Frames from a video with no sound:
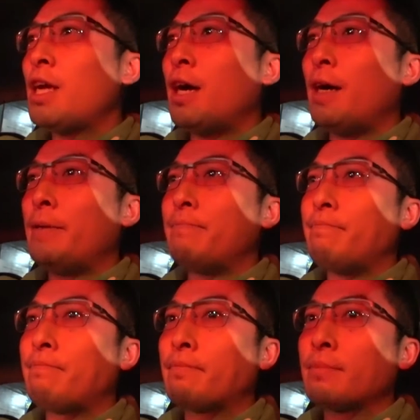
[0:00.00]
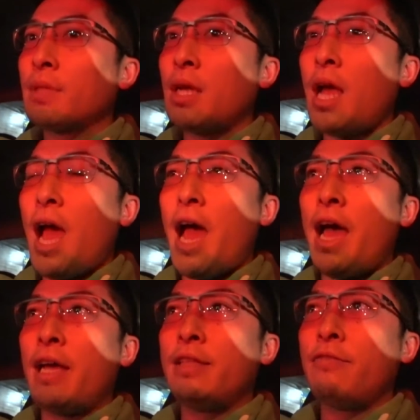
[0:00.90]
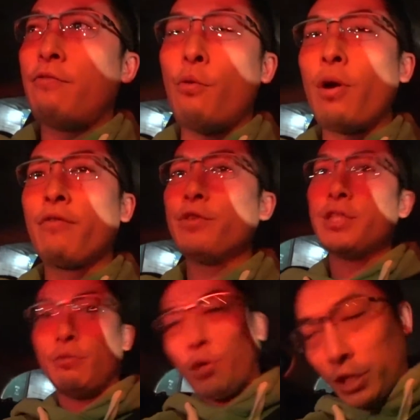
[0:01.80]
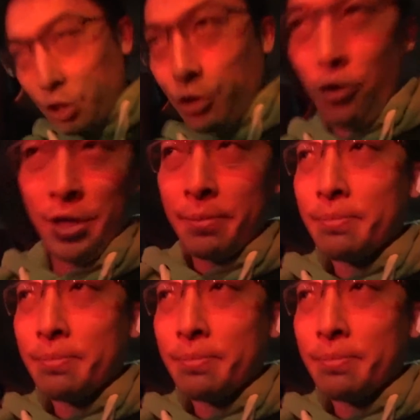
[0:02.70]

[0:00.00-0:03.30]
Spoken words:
and for whatever reason it wasn't starting,